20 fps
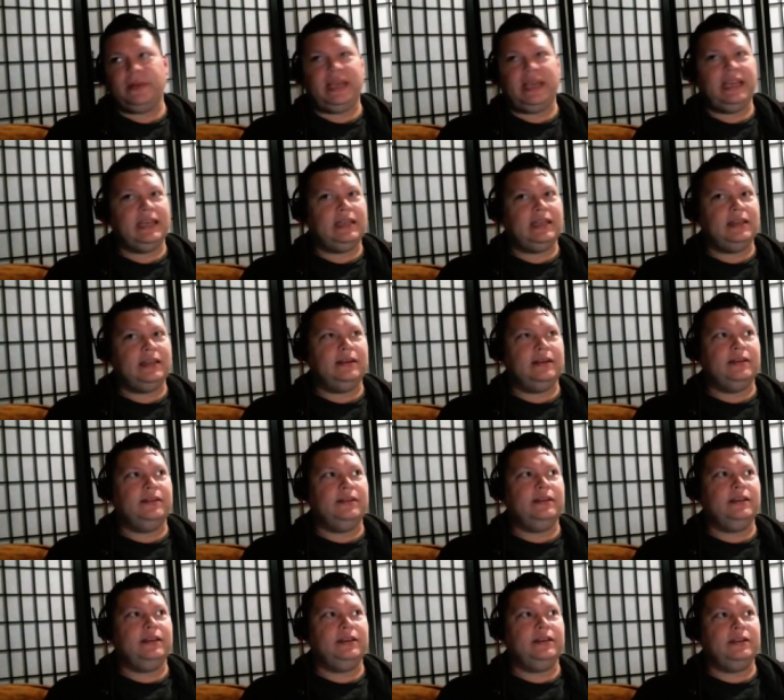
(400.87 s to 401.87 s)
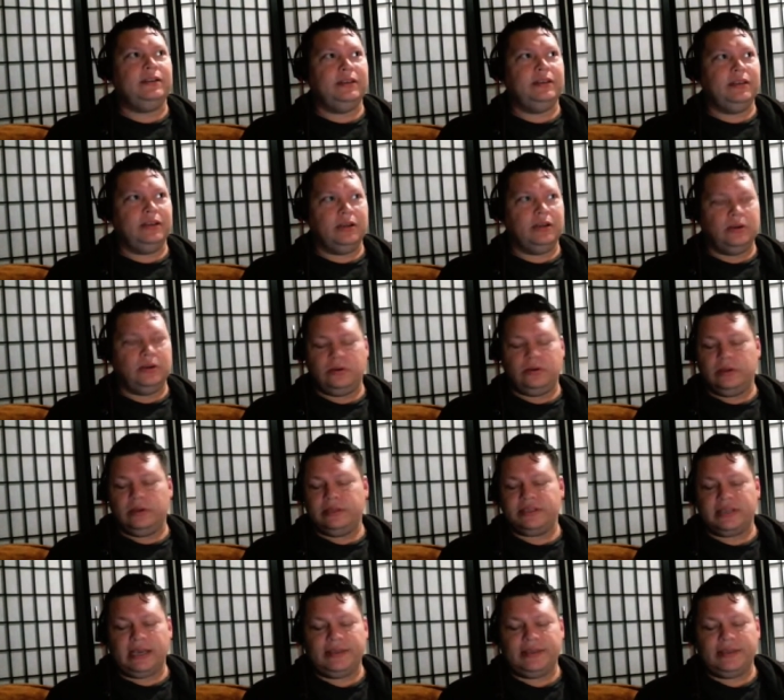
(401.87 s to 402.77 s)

And, you, you, know, it's,